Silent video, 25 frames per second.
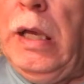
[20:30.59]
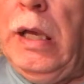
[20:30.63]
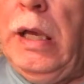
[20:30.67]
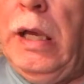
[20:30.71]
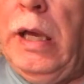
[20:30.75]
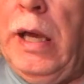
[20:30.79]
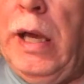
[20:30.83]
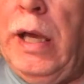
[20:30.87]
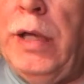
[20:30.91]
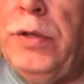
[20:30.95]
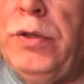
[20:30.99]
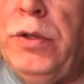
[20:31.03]

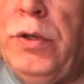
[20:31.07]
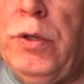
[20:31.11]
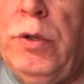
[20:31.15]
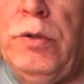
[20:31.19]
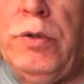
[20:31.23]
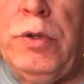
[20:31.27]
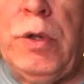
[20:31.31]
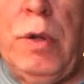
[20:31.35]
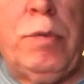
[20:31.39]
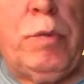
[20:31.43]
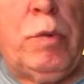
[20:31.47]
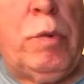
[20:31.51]
He has to do
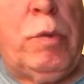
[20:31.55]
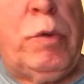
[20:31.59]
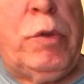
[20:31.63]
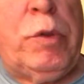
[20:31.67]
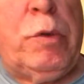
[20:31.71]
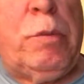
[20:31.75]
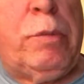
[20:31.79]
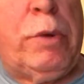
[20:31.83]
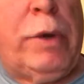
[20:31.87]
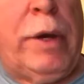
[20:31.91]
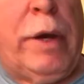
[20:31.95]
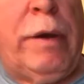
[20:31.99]
something with
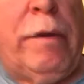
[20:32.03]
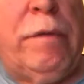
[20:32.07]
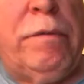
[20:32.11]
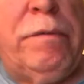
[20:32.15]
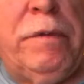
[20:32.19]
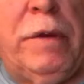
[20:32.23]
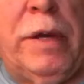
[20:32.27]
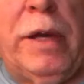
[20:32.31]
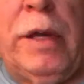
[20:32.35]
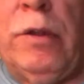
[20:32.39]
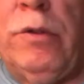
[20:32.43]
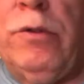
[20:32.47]
the prayer of
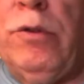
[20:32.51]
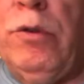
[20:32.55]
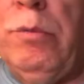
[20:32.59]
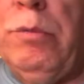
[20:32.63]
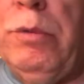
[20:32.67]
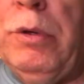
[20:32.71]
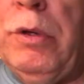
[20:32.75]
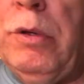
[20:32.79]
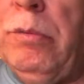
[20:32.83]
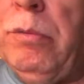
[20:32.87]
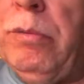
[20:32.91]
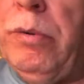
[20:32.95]
faith. You
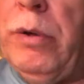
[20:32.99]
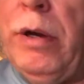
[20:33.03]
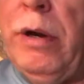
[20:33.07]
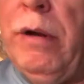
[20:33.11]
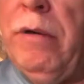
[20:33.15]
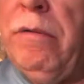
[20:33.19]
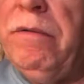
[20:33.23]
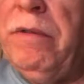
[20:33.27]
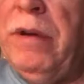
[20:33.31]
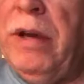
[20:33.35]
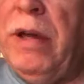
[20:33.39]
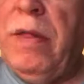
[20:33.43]
put a prayer
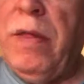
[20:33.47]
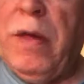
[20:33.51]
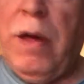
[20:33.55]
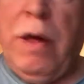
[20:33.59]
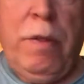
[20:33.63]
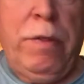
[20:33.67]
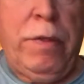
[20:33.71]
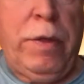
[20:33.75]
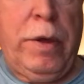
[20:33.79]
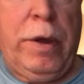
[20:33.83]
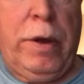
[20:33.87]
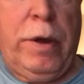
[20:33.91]
of faith
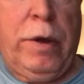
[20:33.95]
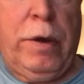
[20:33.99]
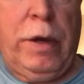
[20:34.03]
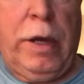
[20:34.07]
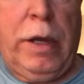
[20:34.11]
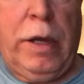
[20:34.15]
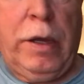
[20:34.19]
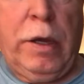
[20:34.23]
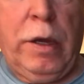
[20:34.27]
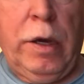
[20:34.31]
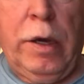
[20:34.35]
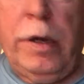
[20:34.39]
out there,
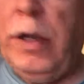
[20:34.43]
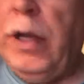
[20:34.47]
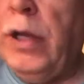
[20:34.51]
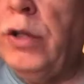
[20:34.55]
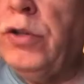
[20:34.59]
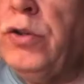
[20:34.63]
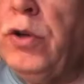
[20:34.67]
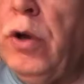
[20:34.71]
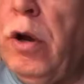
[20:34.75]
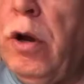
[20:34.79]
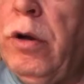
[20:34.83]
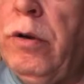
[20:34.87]
and God
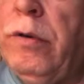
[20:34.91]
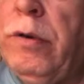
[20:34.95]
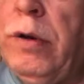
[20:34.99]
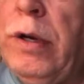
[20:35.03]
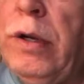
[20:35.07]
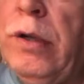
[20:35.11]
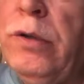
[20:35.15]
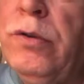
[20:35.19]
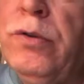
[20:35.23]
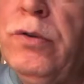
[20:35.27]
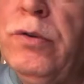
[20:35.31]
has to honor it.